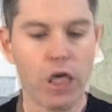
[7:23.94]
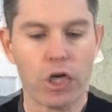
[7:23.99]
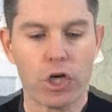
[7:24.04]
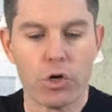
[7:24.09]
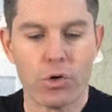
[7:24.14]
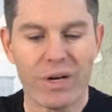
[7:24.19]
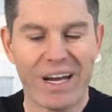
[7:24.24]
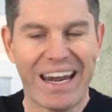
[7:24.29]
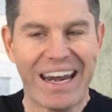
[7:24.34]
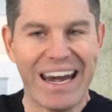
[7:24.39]

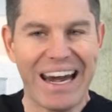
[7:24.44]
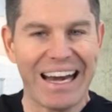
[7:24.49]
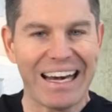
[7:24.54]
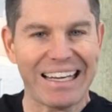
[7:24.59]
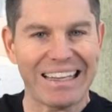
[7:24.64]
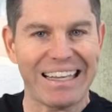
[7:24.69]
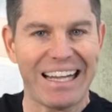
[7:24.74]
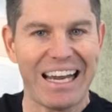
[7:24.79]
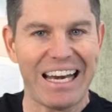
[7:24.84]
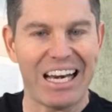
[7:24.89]
You
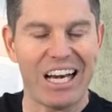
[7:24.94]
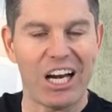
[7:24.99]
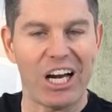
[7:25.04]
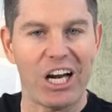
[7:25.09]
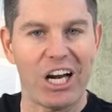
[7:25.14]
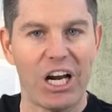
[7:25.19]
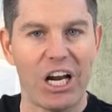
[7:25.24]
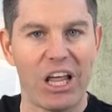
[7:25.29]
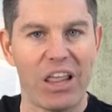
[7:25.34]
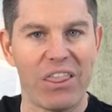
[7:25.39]
can't let
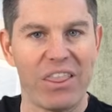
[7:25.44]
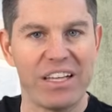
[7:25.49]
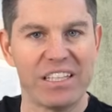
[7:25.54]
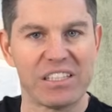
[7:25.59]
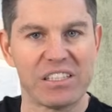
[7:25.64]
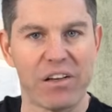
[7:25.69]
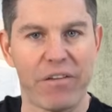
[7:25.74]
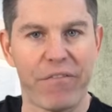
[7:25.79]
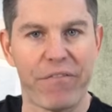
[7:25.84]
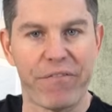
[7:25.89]

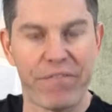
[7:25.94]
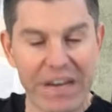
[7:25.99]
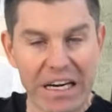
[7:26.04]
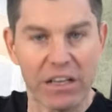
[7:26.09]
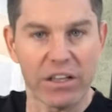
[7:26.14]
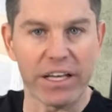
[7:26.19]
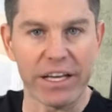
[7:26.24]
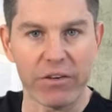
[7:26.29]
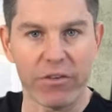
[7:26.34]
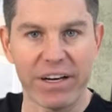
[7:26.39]
this
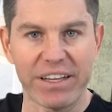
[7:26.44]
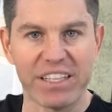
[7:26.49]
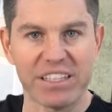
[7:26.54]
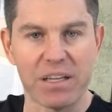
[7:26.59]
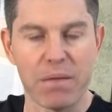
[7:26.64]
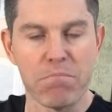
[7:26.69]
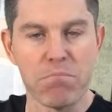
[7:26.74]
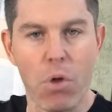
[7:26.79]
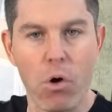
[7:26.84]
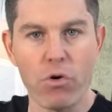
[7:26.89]
feeling, right,
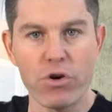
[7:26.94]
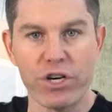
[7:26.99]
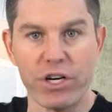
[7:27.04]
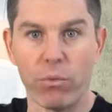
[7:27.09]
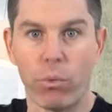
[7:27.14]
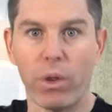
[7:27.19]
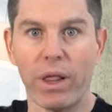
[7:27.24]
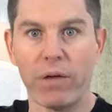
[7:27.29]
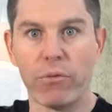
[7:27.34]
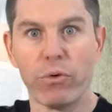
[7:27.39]
this
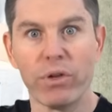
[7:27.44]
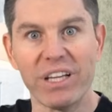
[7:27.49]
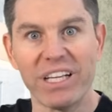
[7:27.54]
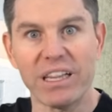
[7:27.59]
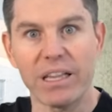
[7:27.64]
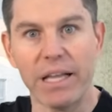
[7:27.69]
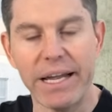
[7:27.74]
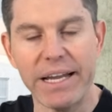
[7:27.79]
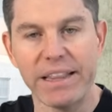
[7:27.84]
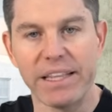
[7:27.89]
emotion, well, I really
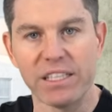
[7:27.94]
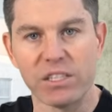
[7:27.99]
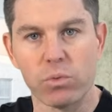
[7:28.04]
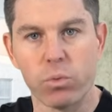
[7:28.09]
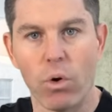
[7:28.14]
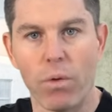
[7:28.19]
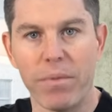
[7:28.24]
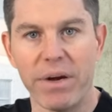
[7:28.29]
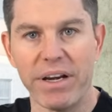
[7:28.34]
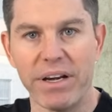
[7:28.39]
like this
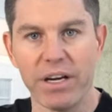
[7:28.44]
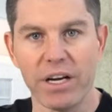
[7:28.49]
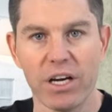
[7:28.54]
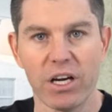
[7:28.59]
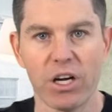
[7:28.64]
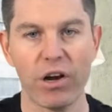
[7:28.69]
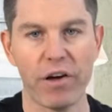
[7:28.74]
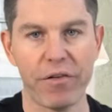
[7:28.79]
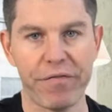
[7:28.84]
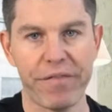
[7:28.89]
woman,
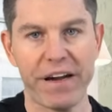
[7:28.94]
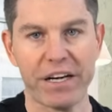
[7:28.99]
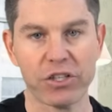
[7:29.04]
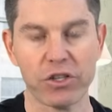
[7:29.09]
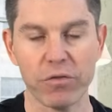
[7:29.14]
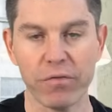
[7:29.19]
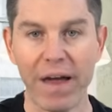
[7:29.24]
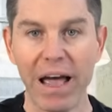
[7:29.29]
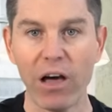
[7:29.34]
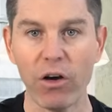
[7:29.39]

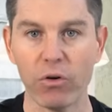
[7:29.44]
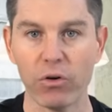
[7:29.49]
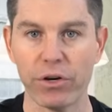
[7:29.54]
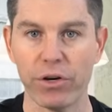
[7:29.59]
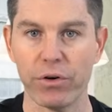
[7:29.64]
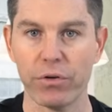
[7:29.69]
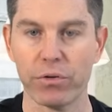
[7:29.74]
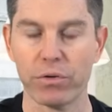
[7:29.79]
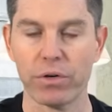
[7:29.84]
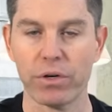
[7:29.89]
affect your
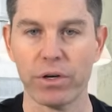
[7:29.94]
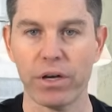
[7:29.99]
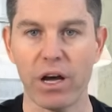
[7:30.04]
value.